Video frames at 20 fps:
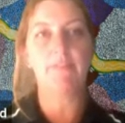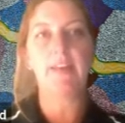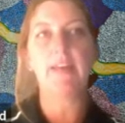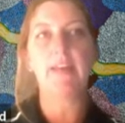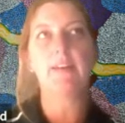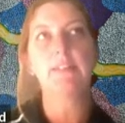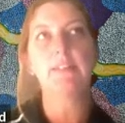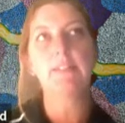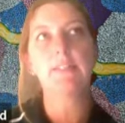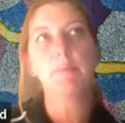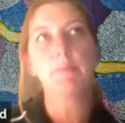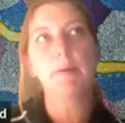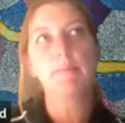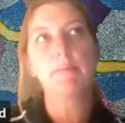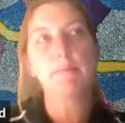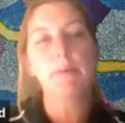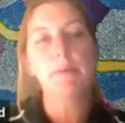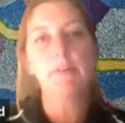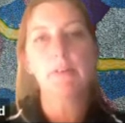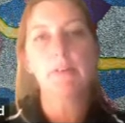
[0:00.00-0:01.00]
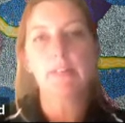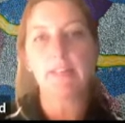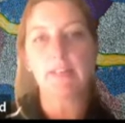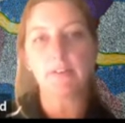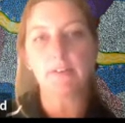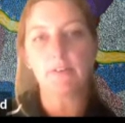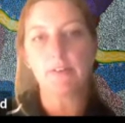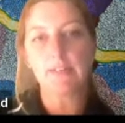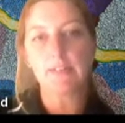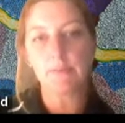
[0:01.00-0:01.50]
found is by building
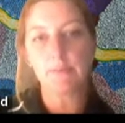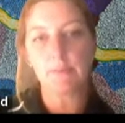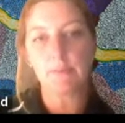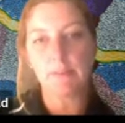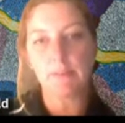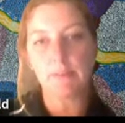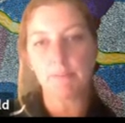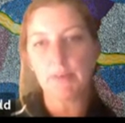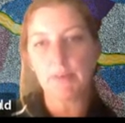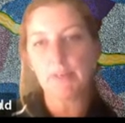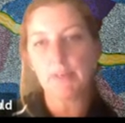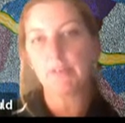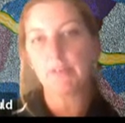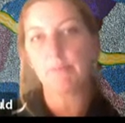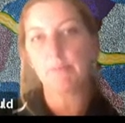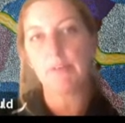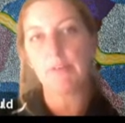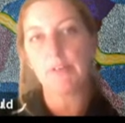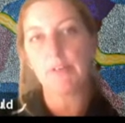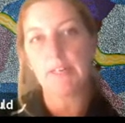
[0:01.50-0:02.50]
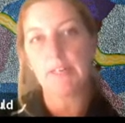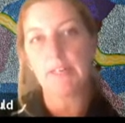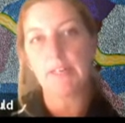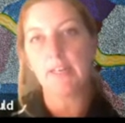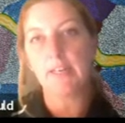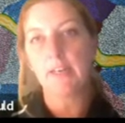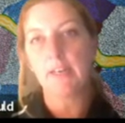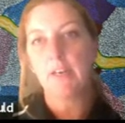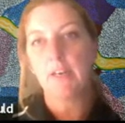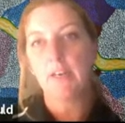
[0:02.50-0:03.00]
that trust with the bird
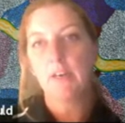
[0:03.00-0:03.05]
community